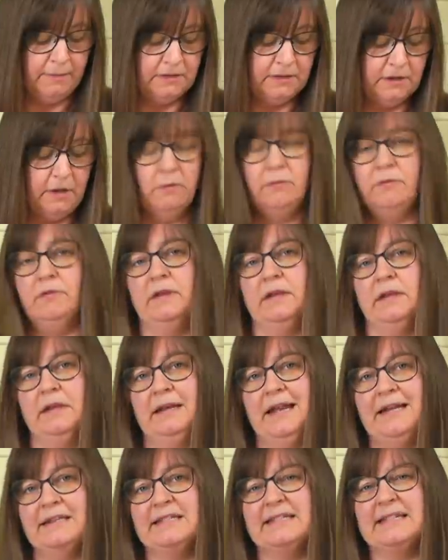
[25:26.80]
so the
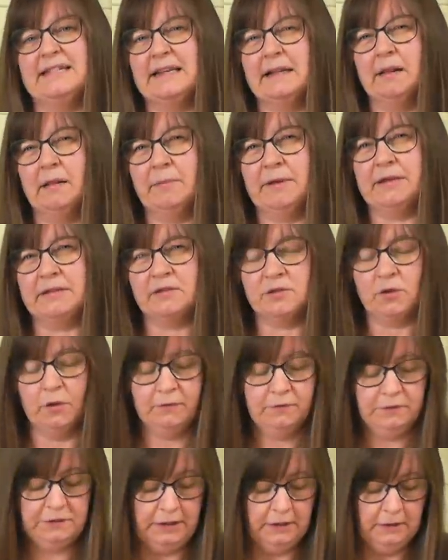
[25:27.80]
lead is a little bit
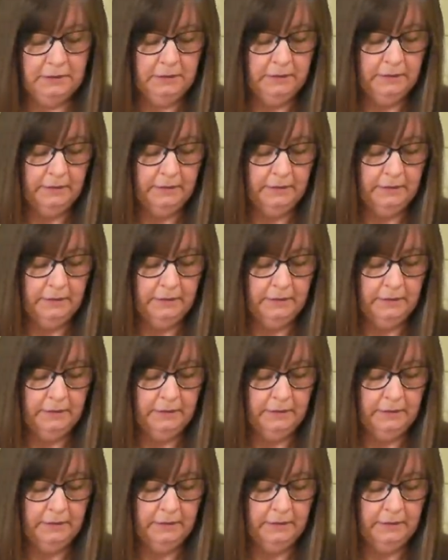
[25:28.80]
softer,